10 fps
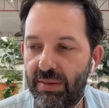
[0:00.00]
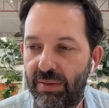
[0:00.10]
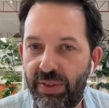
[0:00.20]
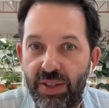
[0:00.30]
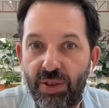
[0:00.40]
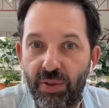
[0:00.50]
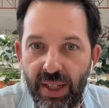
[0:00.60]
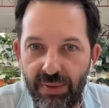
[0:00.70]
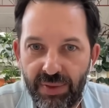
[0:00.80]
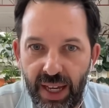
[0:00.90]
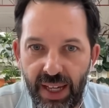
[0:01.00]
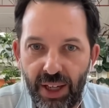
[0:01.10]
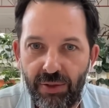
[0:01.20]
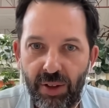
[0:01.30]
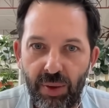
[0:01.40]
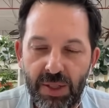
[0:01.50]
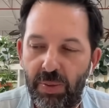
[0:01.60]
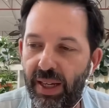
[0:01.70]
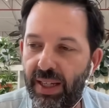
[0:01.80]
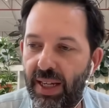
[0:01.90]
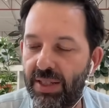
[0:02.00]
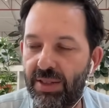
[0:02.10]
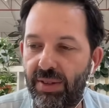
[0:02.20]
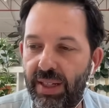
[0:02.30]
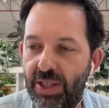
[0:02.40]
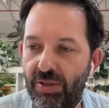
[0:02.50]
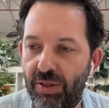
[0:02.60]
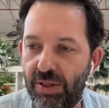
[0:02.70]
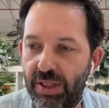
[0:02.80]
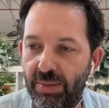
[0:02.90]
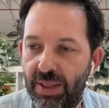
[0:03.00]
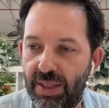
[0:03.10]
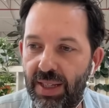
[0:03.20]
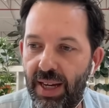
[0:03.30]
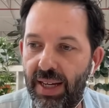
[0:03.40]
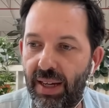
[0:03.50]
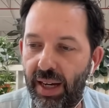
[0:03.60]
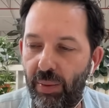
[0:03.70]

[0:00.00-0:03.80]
victory of taking over the West Bank, Gaza and East Jerusalem and the Sinai,